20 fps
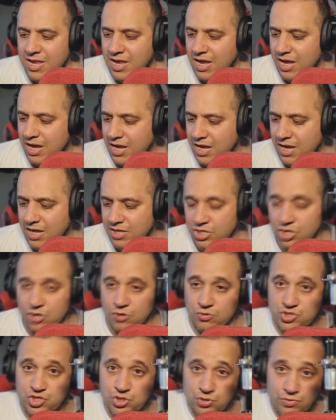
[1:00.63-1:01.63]

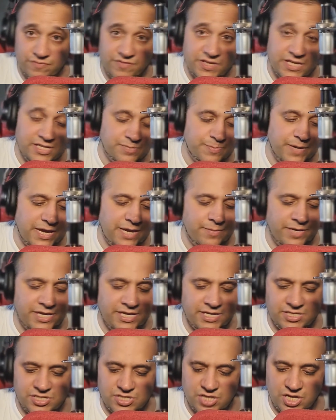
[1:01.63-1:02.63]
two of these
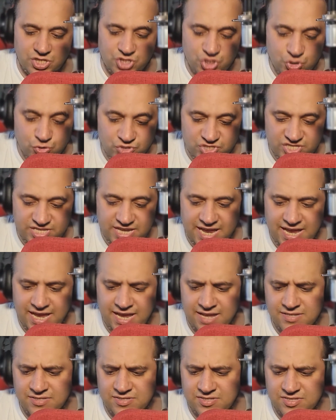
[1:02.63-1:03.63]
babies, two
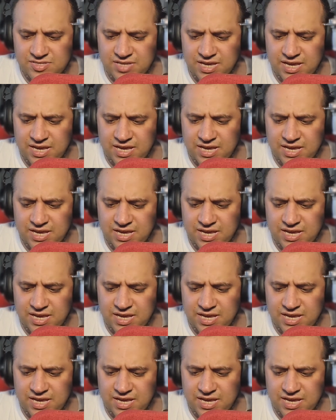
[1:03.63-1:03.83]
stands,